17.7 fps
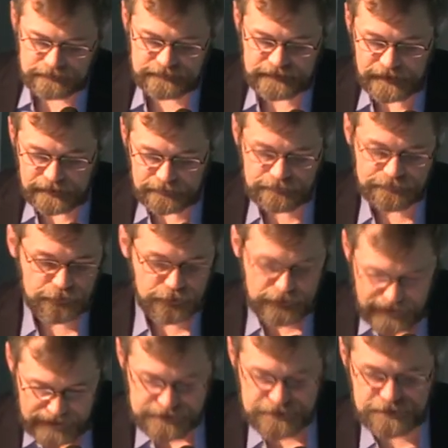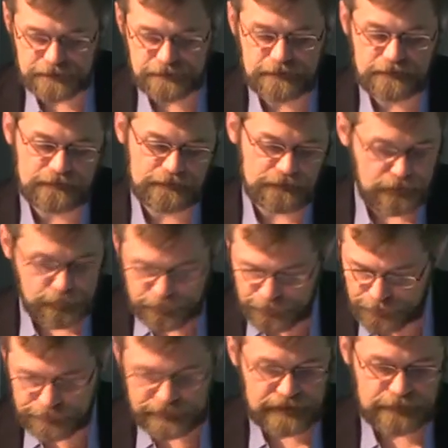signs for actions,
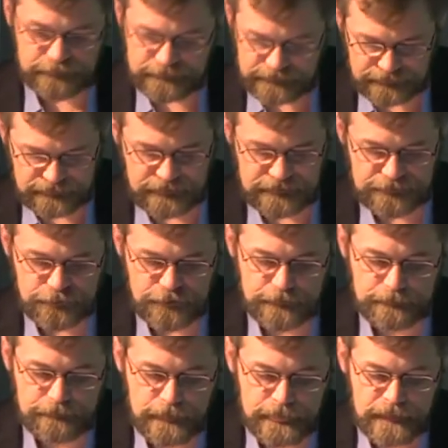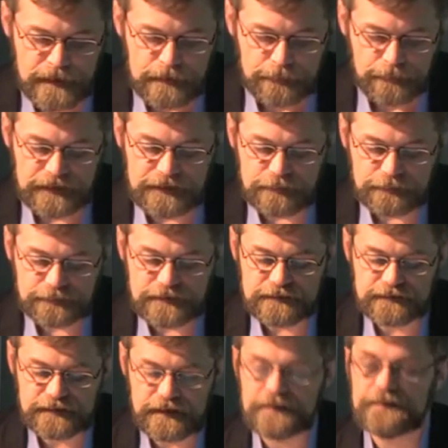pronouns, etc. Many of
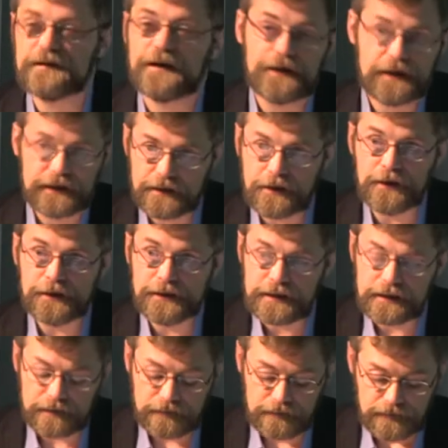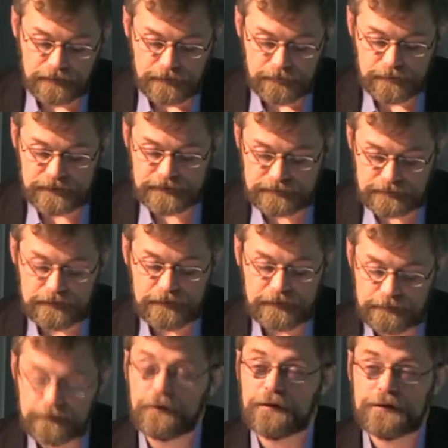these signs are iconic, but
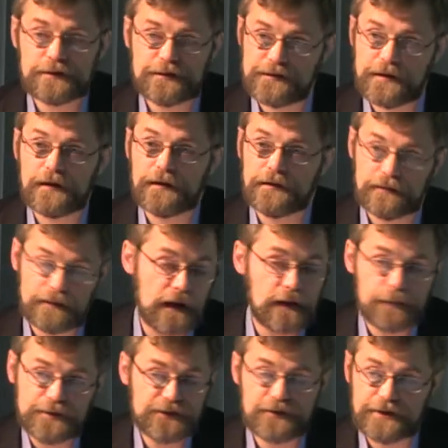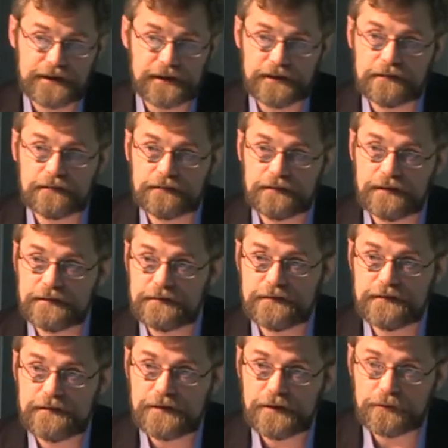others are arbitrary. There
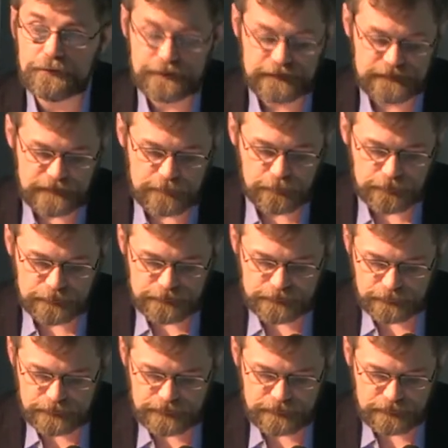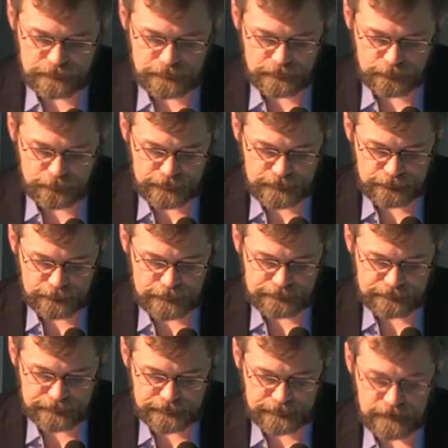is no resemblance with a
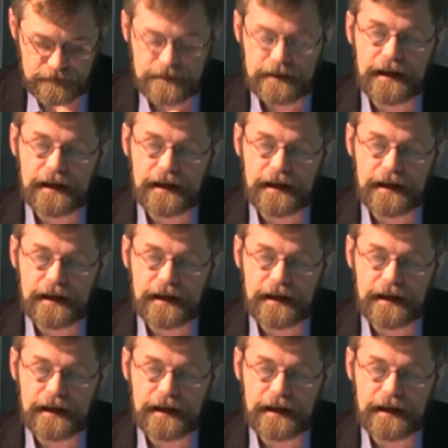referent.